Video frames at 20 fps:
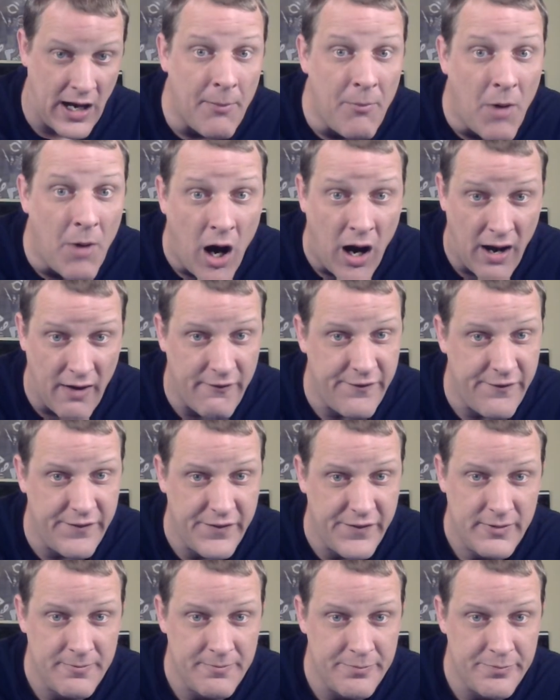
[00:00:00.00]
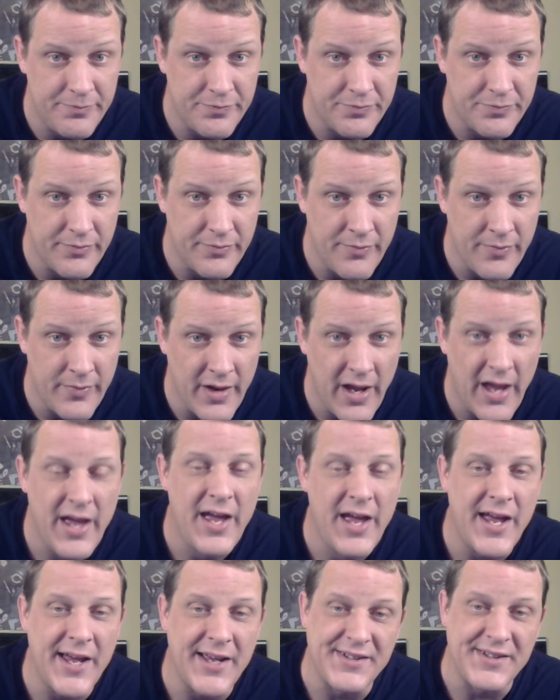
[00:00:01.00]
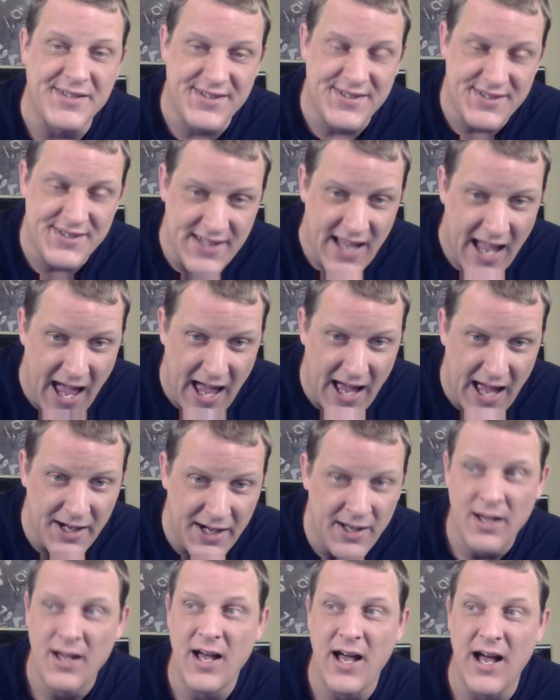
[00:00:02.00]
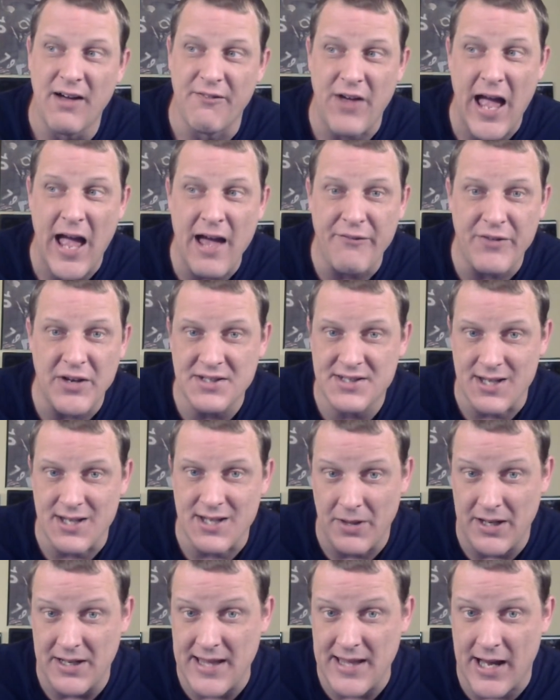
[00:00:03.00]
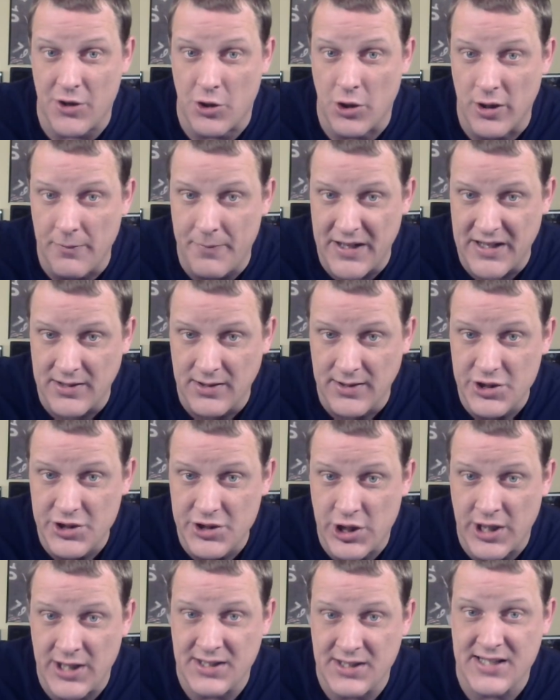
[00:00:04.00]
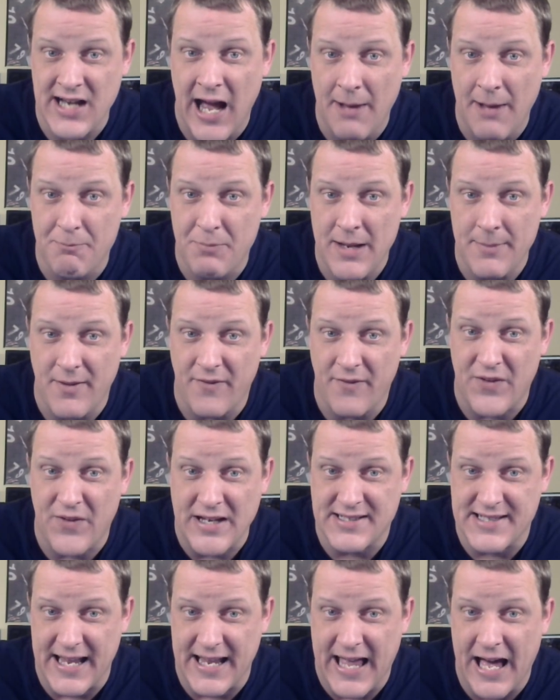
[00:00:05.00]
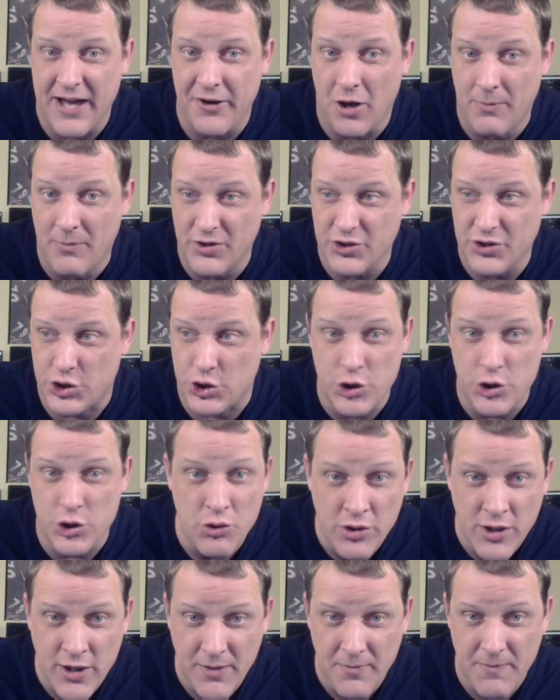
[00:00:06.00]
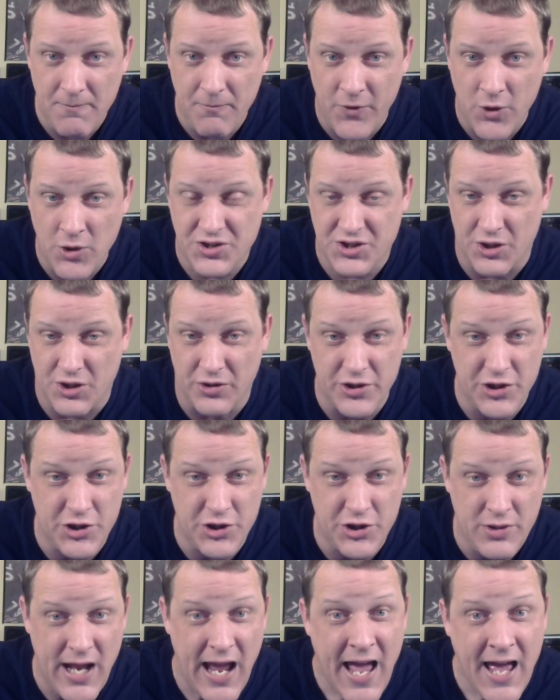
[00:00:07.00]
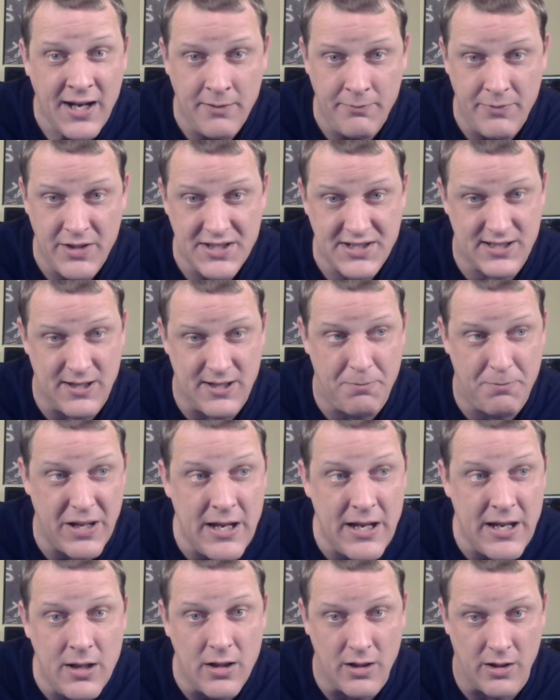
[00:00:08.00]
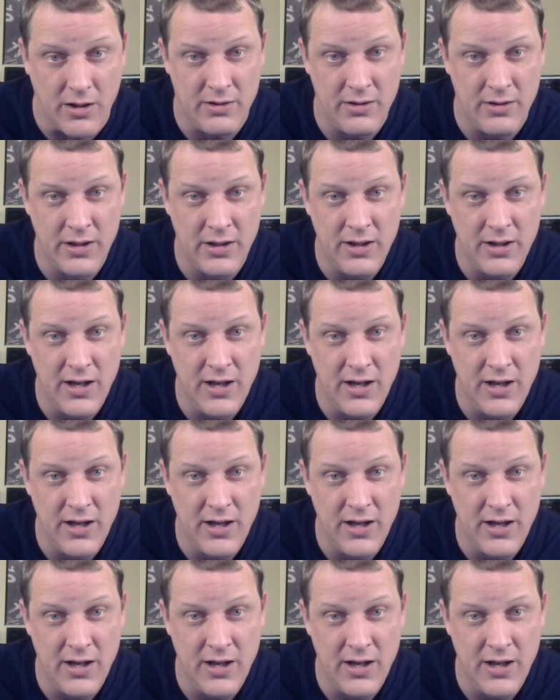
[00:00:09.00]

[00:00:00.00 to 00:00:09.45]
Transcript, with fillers: come off. Instead of having somebody that could have been a legit top babyface that got almost universal, unanimous appeal